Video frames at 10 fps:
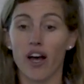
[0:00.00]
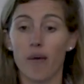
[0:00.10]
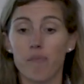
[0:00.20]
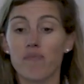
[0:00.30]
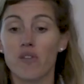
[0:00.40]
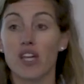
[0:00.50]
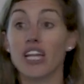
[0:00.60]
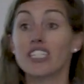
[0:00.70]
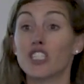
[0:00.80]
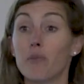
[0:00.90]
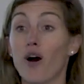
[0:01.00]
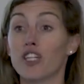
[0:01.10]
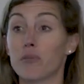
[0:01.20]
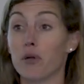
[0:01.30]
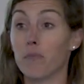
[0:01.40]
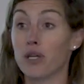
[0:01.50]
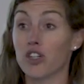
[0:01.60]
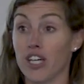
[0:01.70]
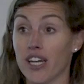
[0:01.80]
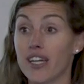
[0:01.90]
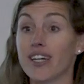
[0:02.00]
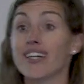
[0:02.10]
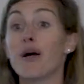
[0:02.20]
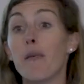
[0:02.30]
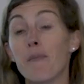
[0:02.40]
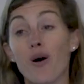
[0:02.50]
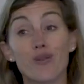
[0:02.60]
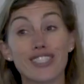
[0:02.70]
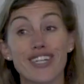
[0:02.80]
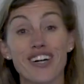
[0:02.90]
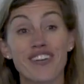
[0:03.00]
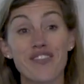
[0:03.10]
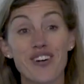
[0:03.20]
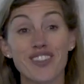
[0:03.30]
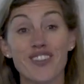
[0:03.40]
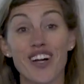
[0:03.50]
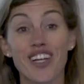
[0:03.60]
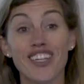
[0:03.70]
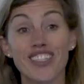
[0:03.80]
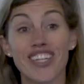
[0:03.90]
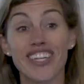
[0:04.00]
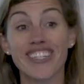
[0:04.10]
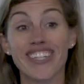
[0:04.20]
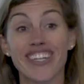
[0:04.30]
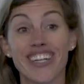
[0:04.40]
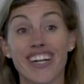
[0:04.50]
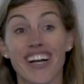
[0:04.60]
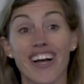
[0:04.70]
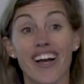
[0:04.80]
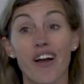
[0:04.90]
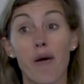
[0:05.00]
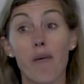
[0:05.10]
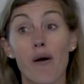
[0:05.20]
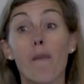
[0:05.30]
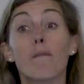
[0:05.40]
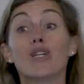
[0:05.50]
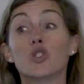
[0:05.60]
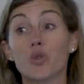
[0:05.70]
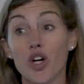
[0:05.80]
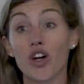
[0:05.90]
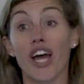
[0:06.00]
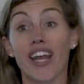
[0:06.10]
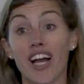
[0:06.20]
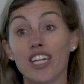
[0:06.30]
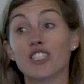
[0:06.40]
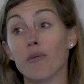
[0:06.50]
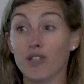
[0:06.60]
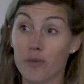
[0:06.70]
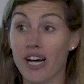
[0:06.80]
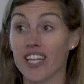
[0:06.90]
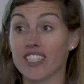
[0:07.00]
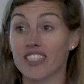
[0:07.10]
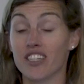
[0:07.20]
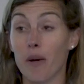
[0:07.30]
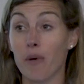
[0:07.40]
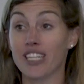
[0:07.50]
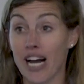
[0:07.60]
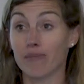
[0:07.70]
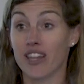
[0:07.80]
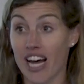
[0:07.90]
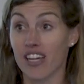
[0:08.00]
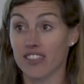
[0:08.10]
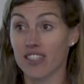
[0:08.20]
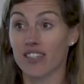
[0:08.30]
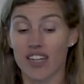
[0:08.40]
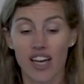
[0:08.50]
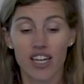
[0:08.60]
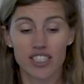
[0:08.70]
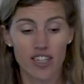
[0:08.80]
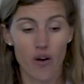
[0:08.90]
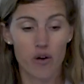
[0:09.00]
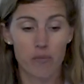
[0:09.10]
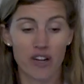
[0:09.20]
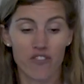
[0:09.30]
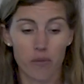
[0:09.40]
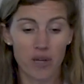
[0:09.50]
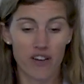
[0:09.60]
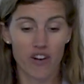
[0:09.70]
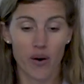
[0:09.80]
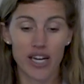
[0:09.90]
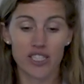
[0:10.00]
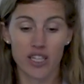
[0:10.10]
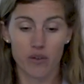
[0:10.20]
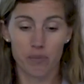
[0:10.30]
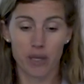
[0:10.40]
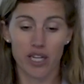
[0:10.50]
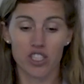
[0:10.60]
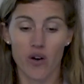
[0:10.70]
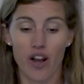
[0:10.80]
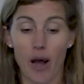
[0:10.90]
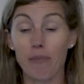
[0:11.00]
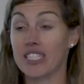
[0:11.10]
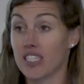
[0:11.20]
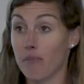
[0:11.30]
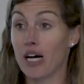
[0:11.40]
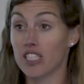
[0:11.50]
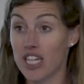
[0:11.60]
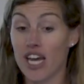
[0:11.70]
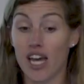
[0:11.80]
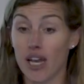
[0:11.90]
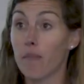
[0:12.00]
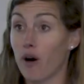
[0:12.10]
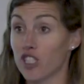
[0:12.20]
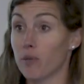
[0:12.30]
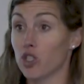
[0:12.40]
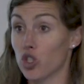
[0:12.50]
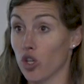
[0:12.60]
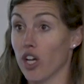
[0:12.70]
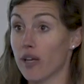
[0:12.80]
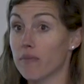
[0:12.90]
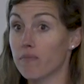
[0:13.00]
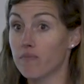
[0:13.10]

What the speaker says: up, and this is parts per billion. What was the regulation in? Trillion. So multiply this number times 1,000. So it would be for PFOS, it would be showing up as about 10 parts per trillion.